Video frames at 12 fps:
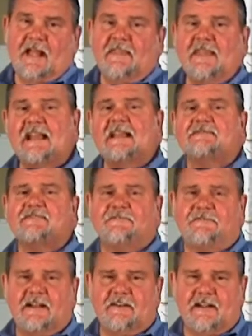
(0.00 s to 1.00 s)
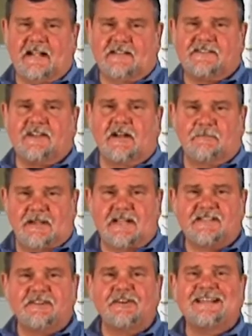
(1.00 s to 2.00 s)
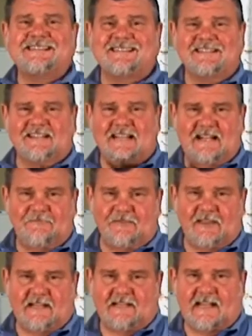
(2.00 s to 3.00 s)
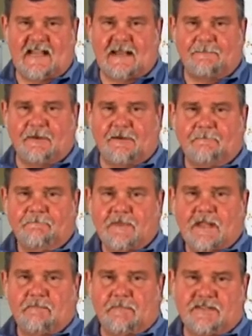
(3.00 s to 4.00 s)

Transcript: That gives the fire a head start because there is a delay for that to happen, but